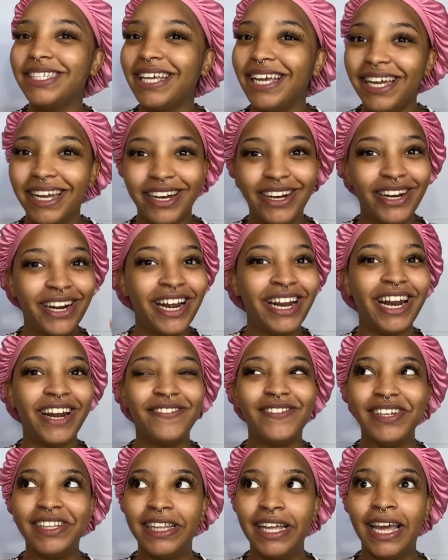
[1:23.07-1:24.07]
here and
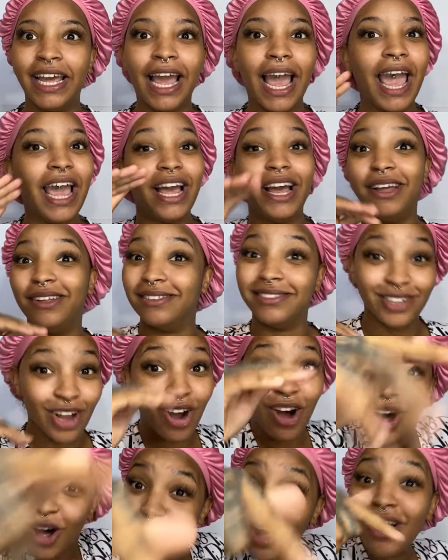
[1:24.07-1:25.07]
everything. And
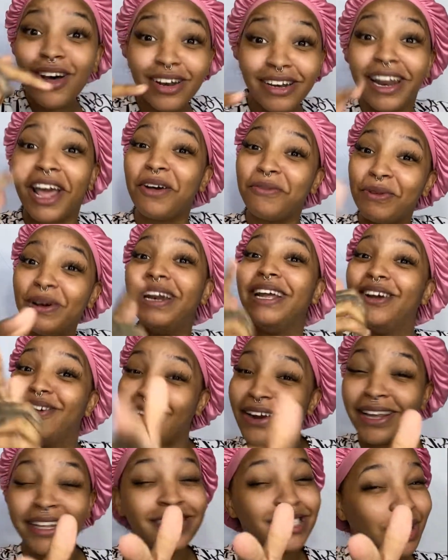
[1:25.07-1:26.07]
y'all that wanted
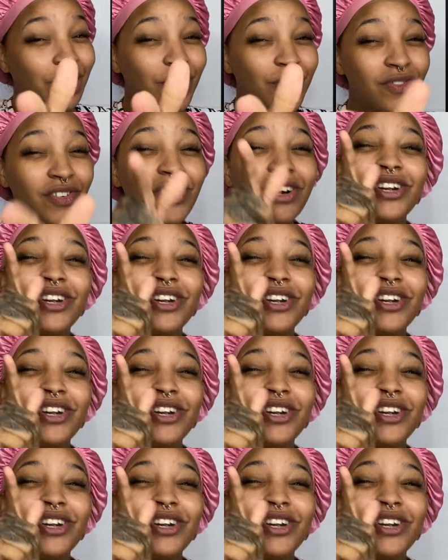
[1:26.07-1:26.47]
gray silver,